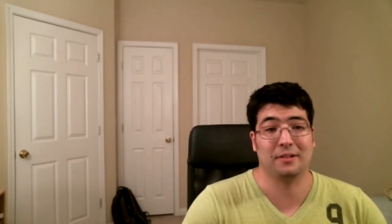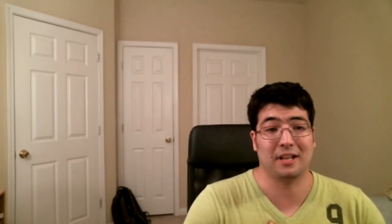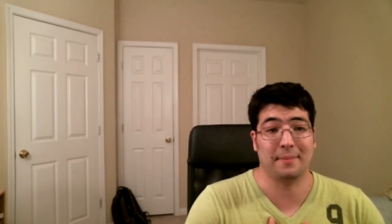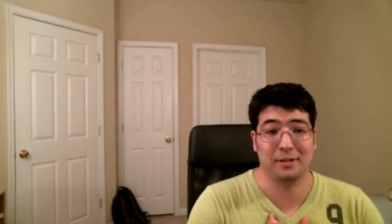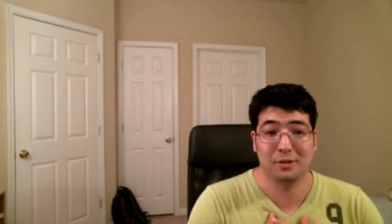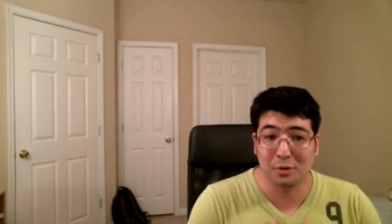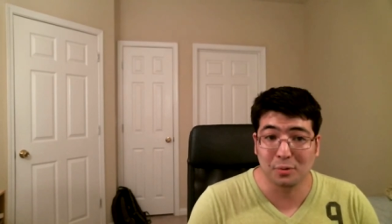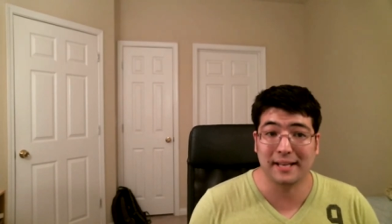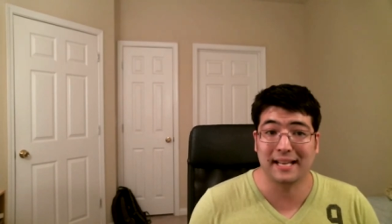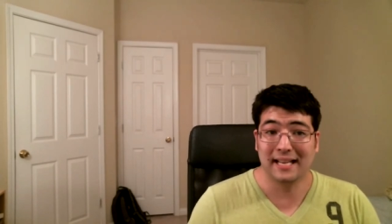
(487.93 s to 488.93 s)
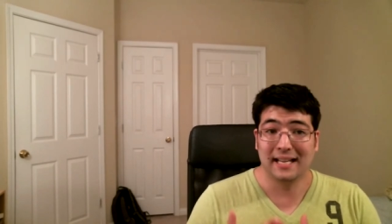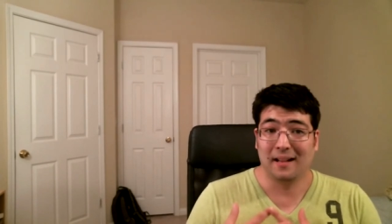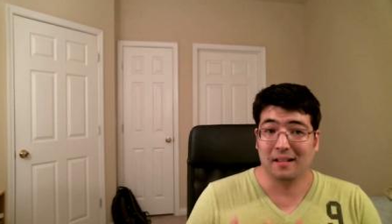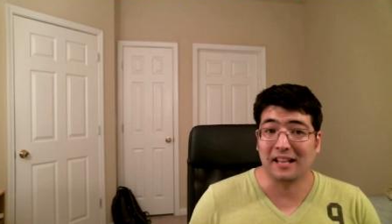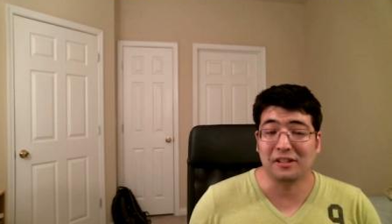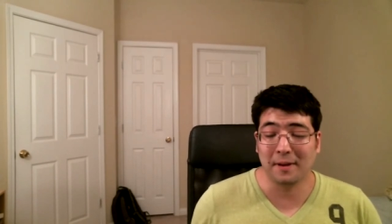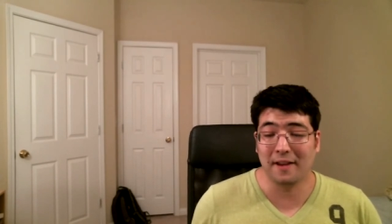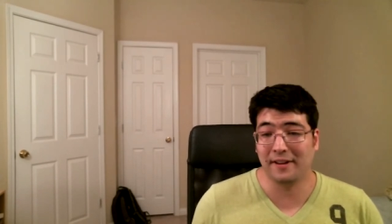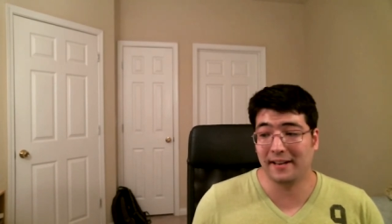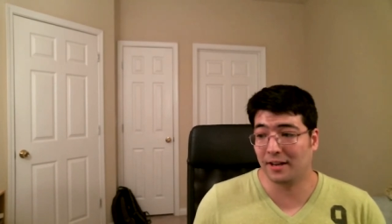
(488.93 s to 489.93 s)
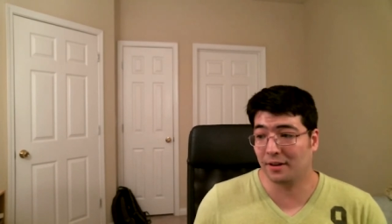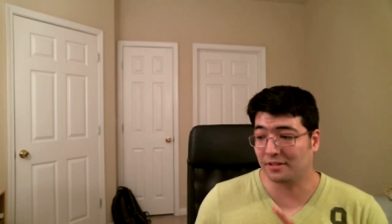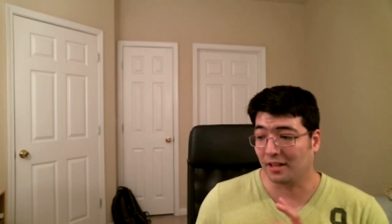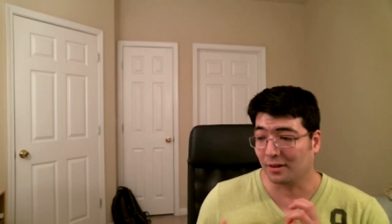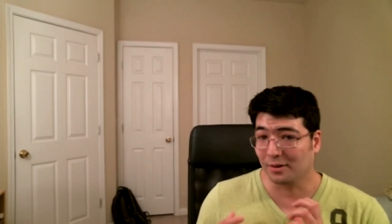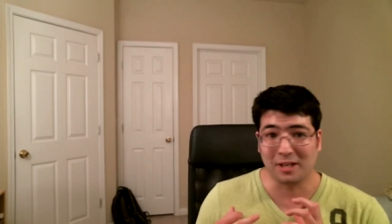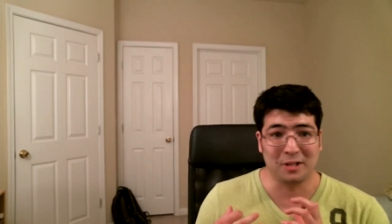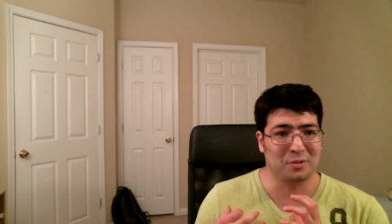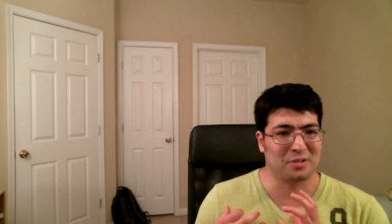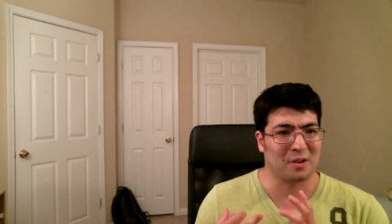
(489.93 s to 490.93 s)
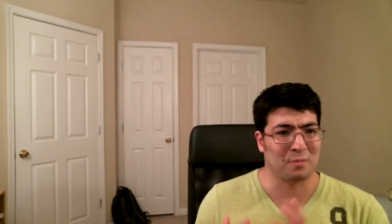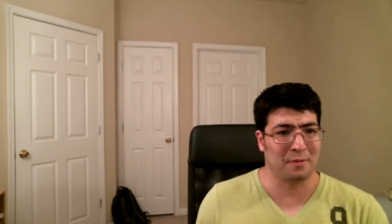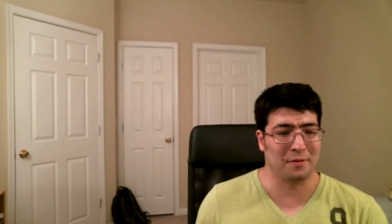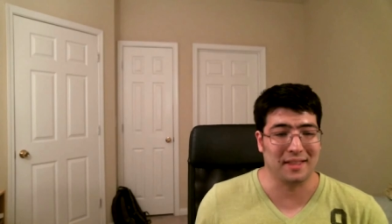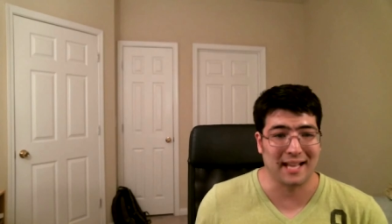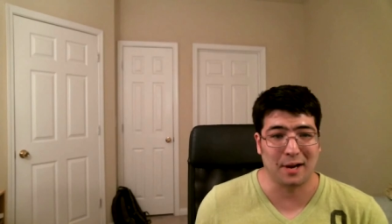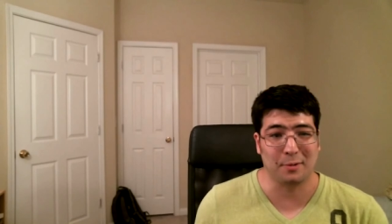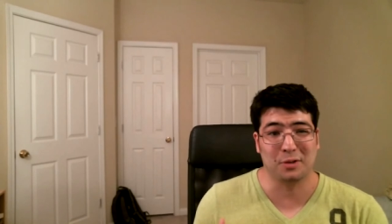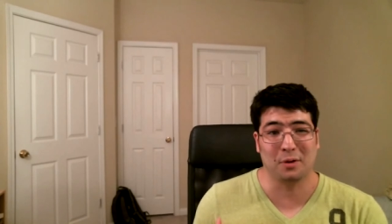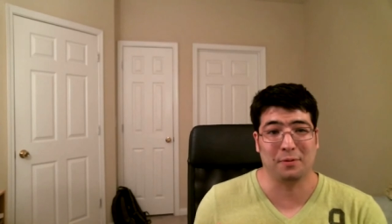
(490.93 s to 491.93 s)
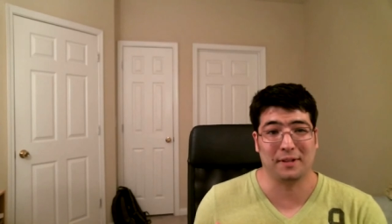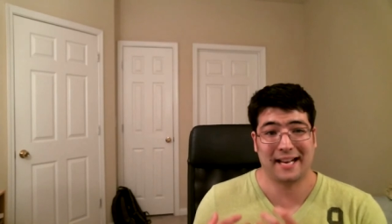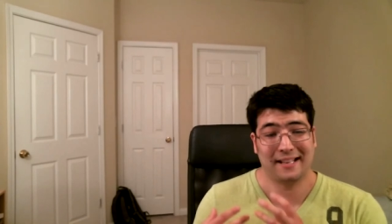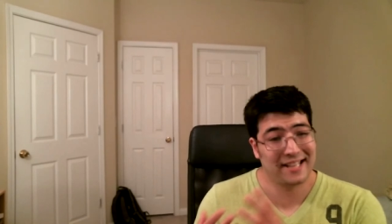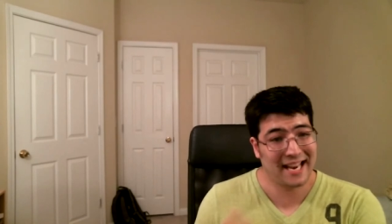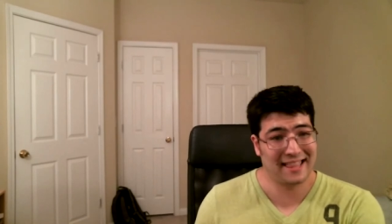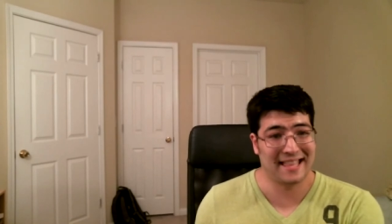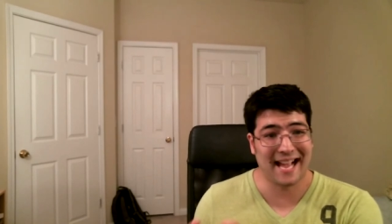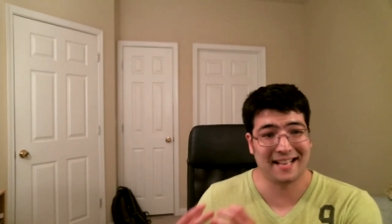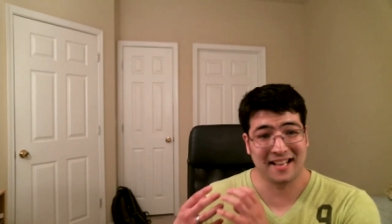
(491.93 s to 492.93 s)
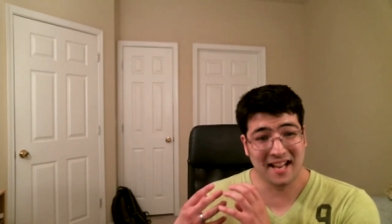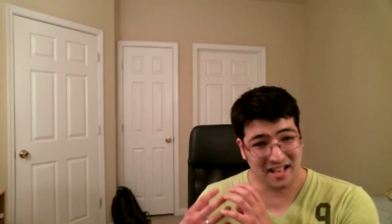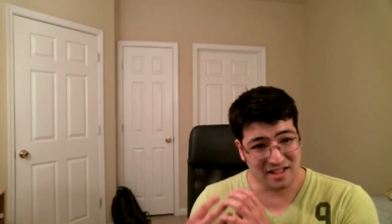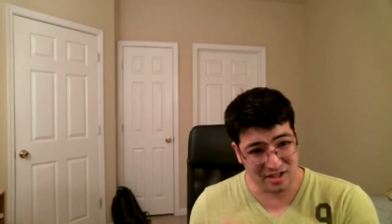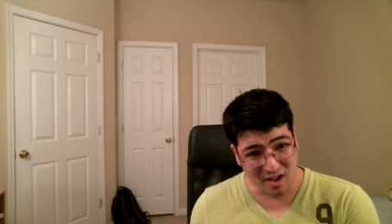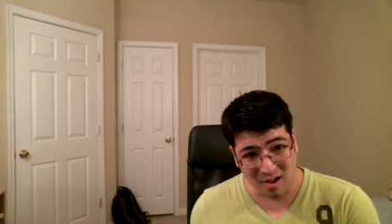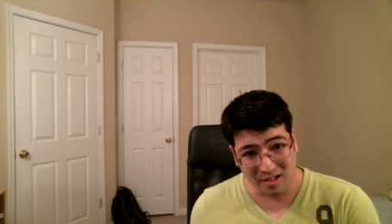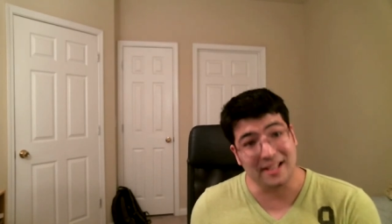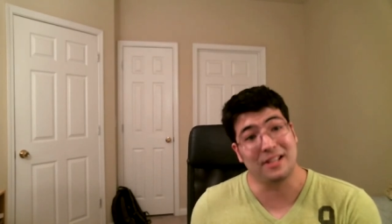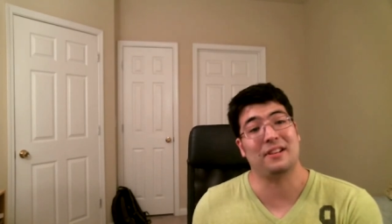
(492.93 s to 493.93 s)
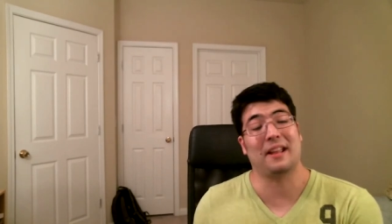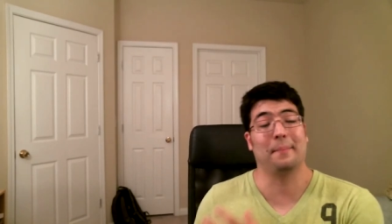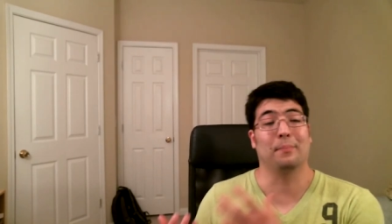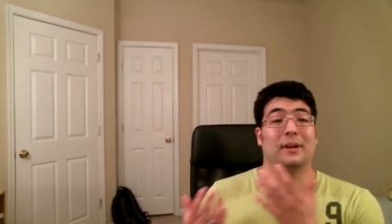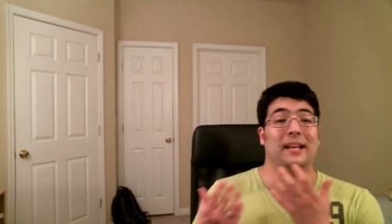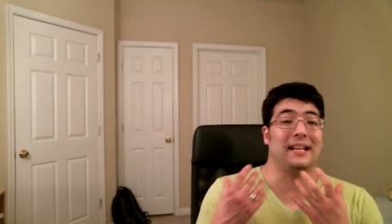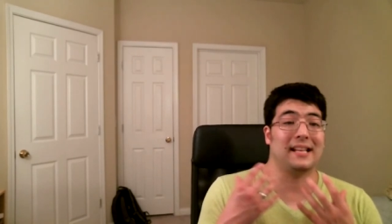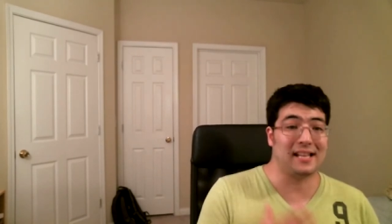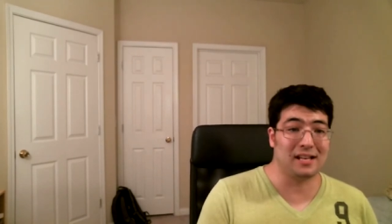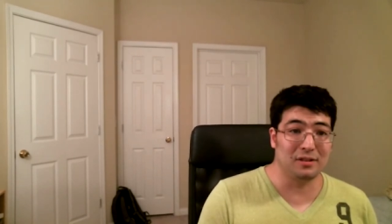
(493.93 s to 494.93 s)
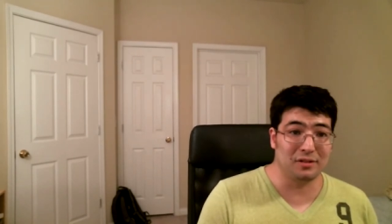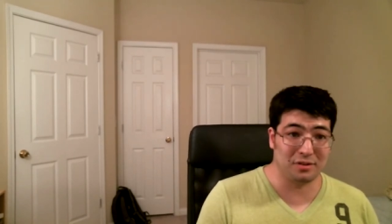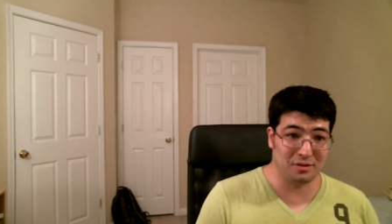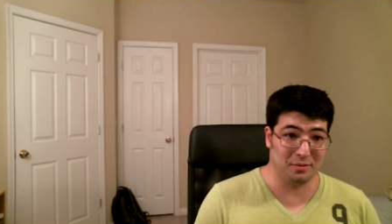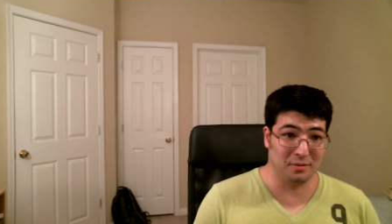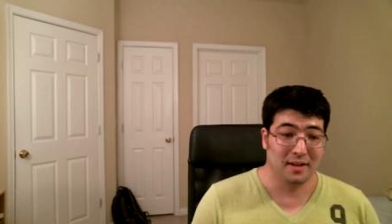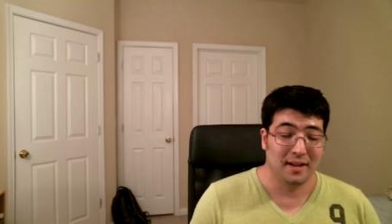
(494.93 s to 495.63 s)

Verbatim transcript: So I've been doing Let's Play videos and learning new software for that, which hopefully I can take that knowledge and bring it into